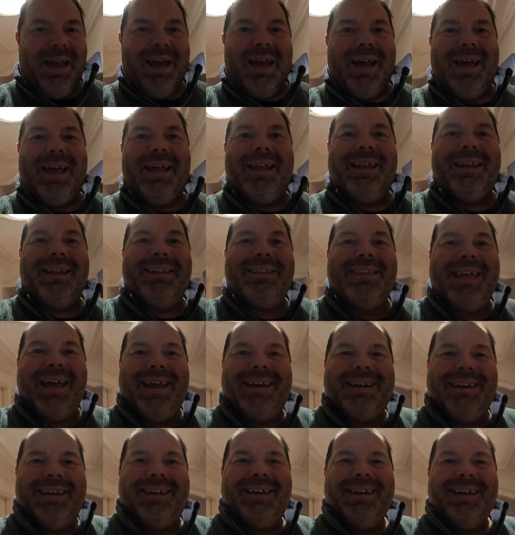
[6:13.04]
And
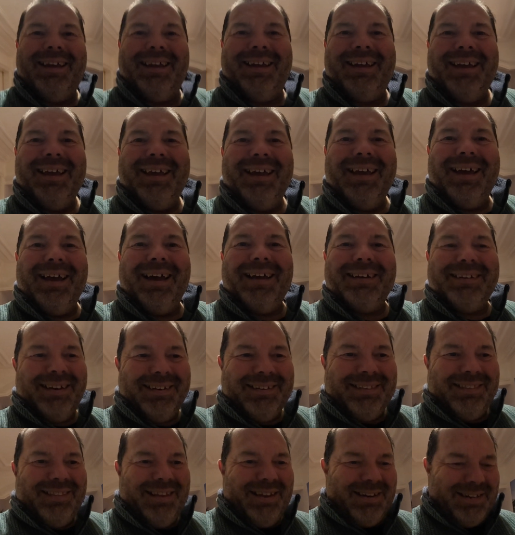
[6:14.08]
then I
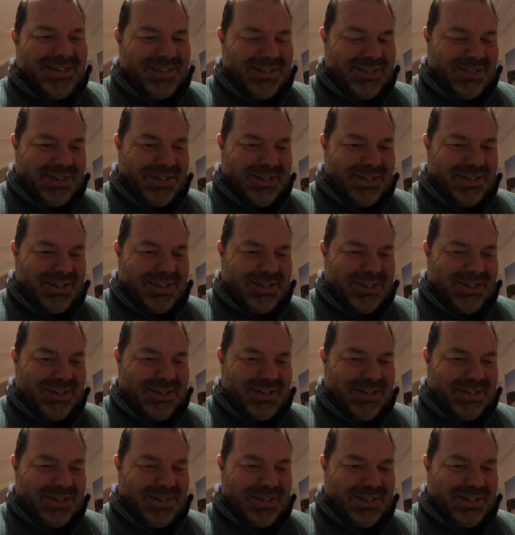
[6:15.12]
did this